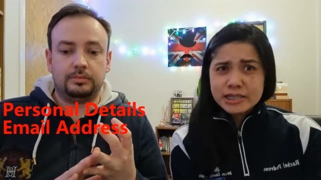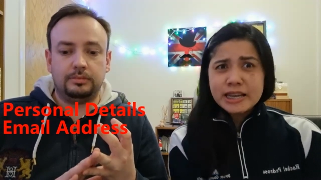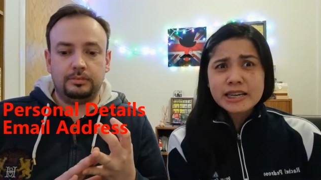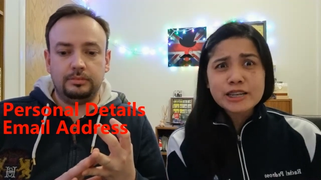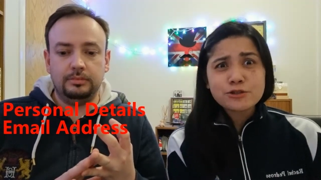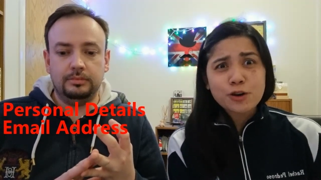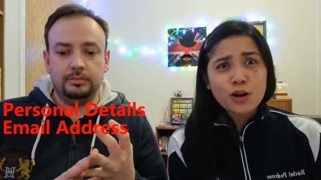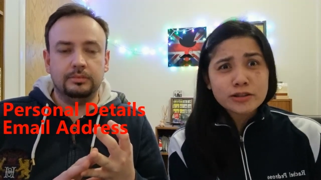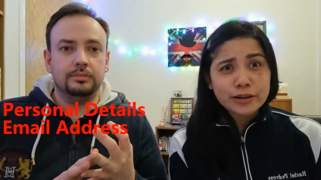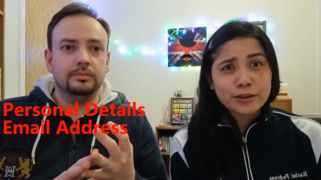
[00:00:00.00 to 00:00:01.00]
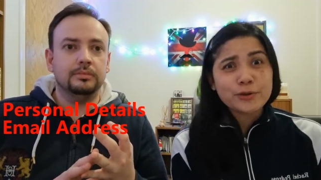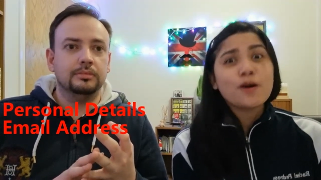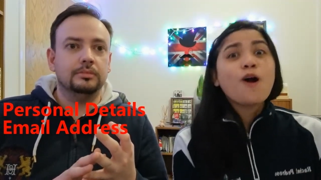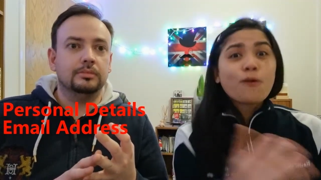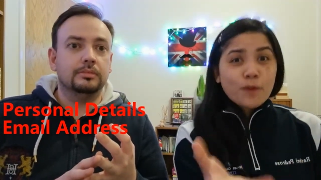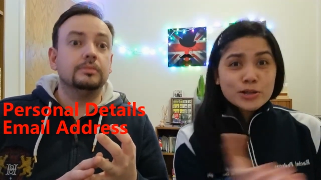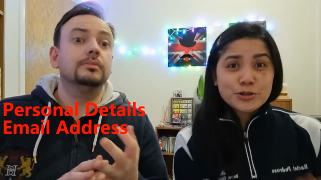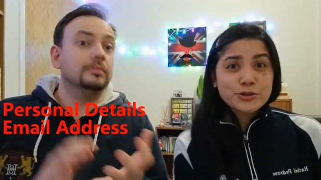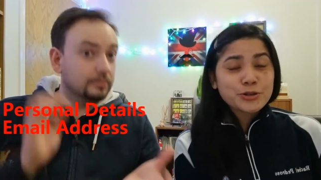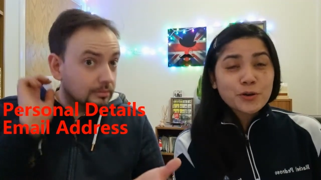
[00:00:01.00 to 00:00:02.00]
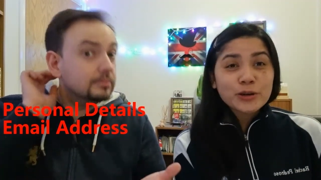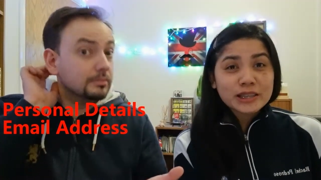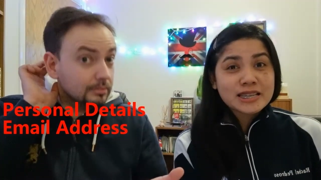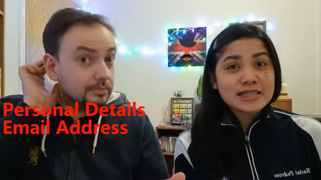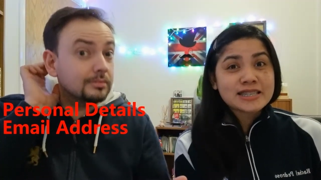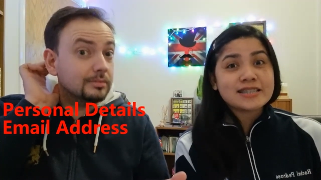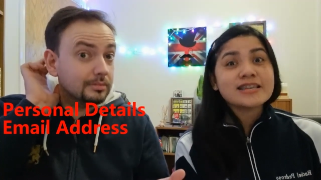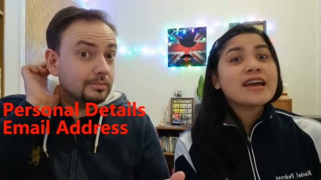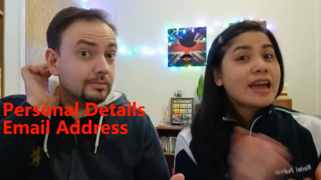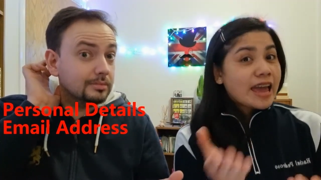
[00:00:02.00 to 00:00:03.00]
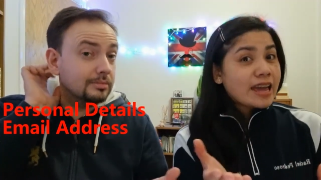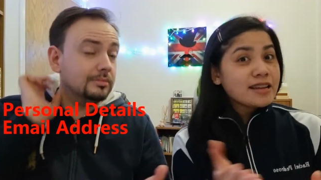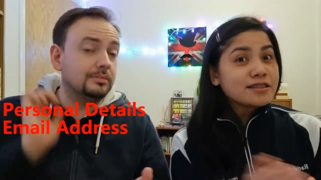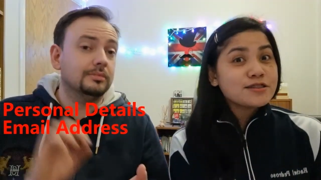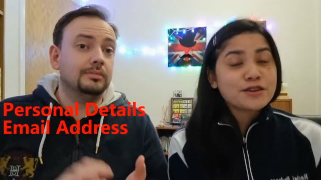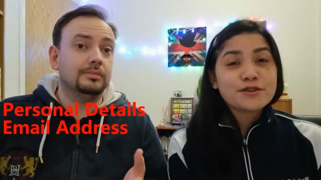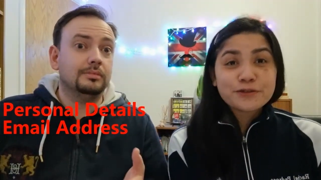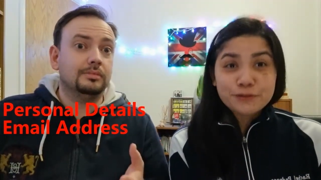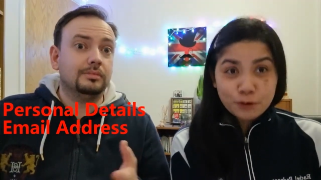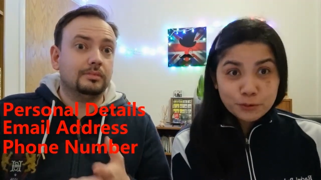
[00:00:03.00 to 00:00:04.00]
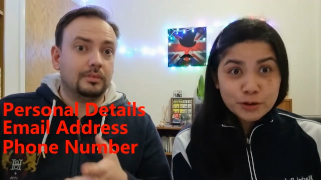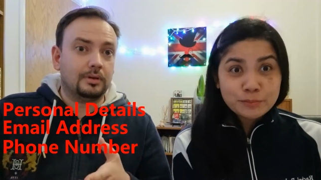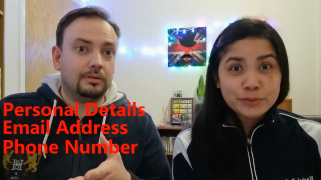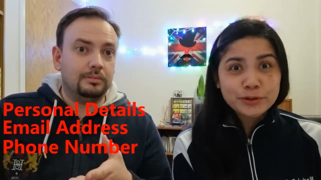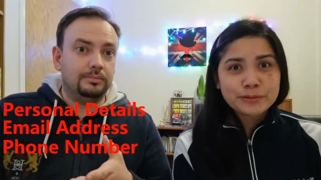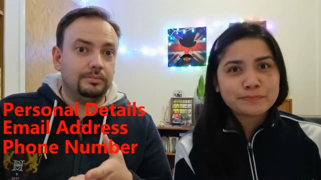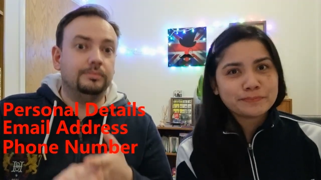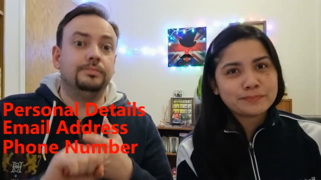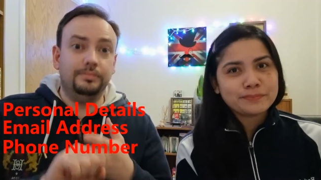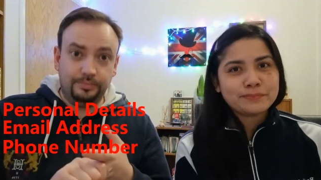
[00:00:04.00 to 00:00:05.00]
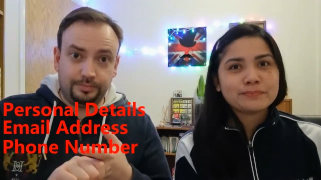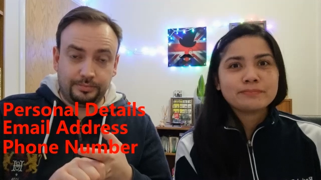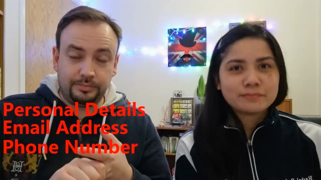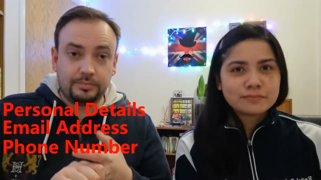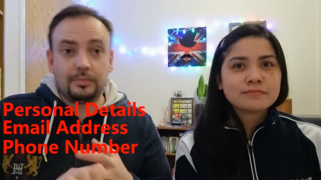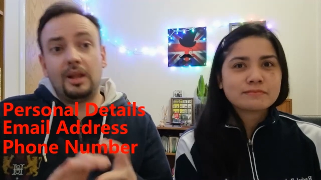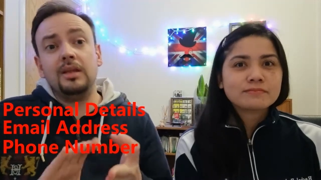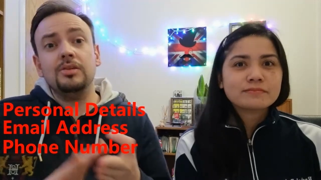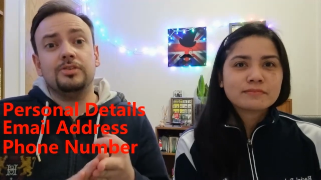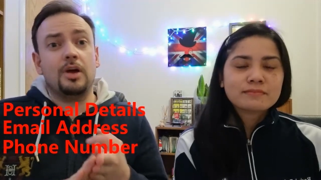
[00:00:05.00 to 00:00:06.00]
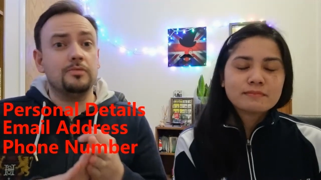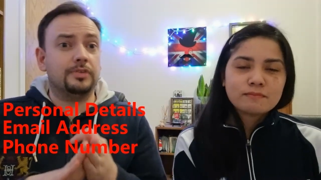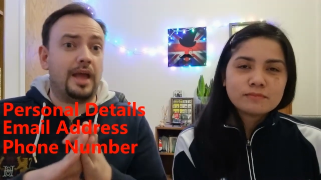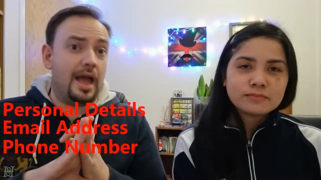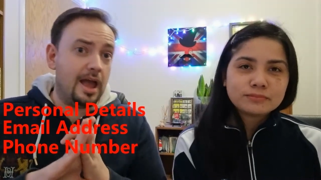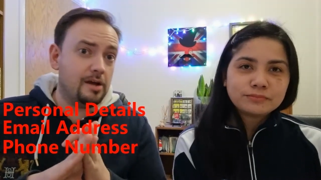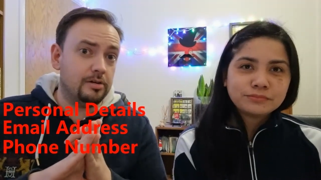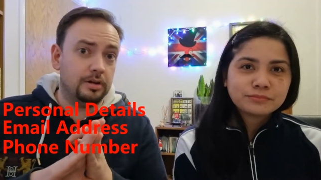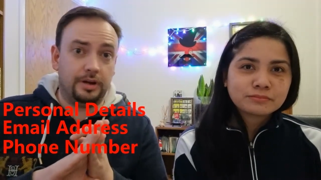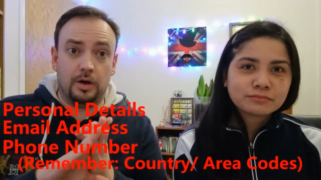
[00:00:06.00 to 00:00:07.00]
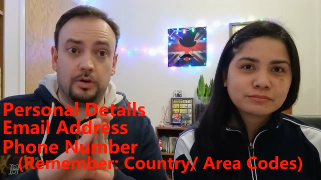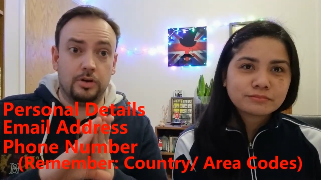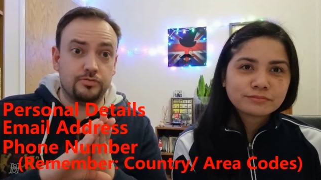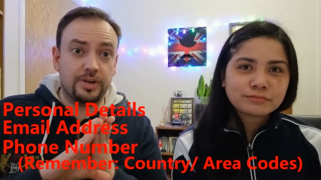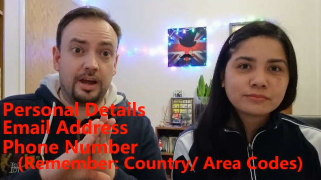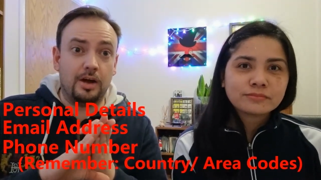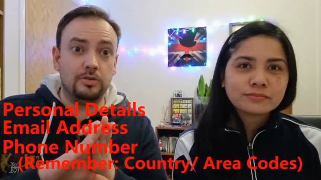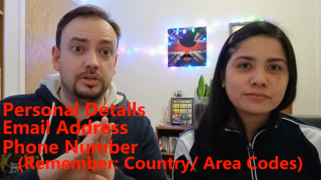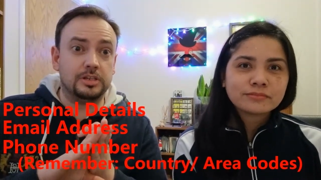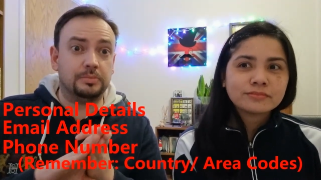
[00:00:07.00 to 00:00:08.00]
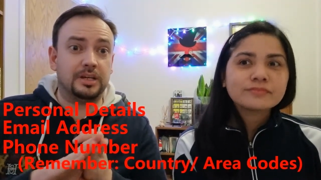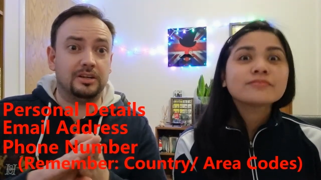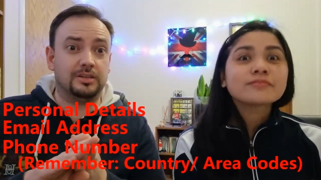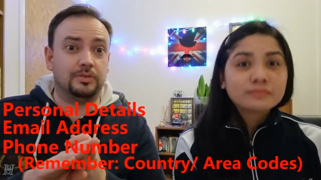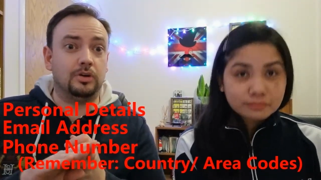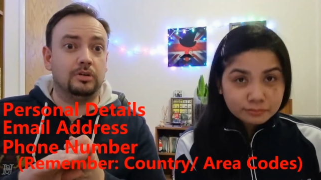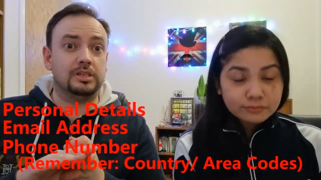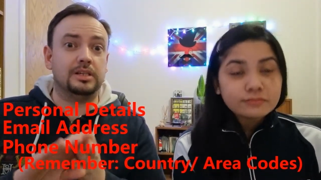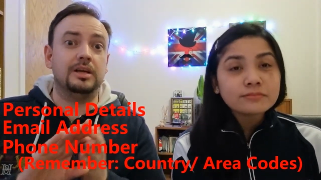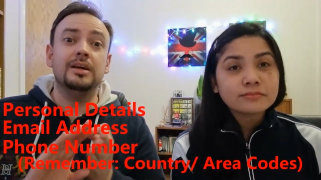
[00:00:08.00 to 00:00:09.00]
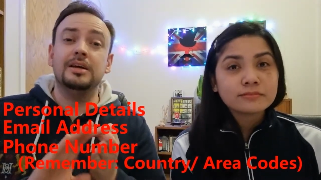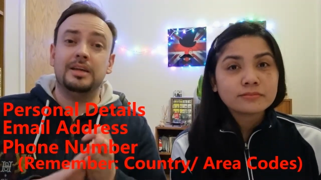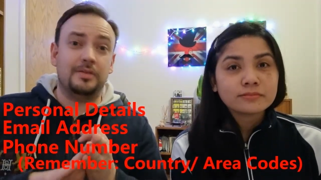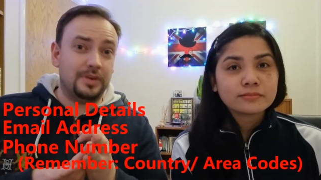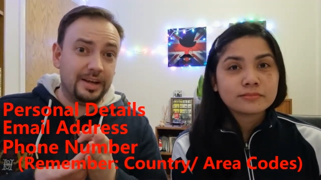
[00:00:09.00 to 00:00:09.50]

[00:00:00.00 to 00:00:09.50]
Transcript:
Speaker 1: they need to contact you once you're shortlisted, and
Speaker 2: your phone number. Don't forget, you know, country codes, because, of course, if an